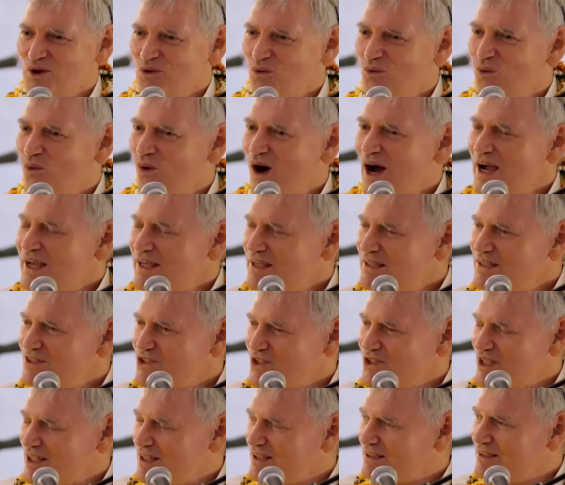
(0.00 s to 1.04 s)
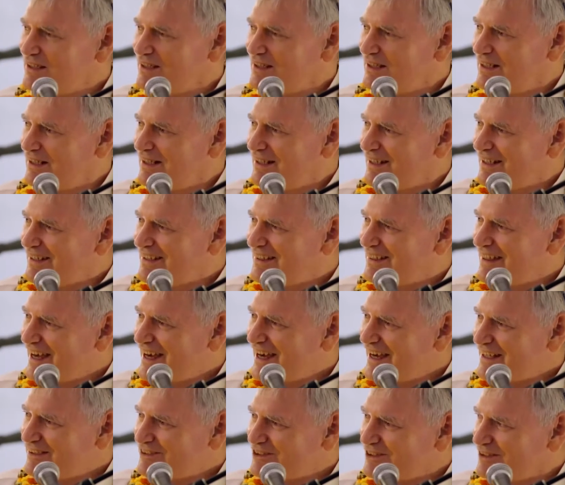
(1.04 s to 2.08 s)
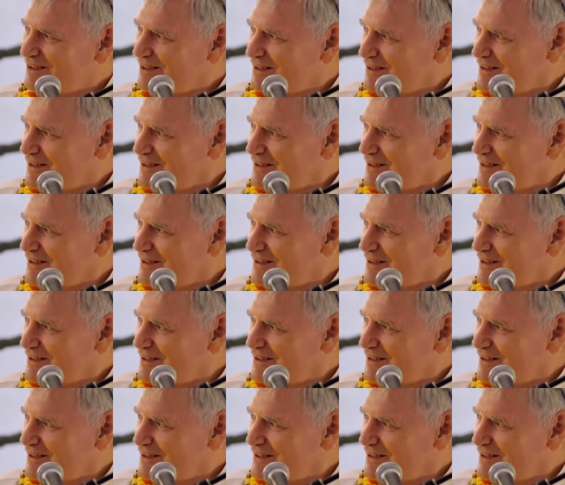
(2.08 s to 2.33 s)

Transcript: Why is it that,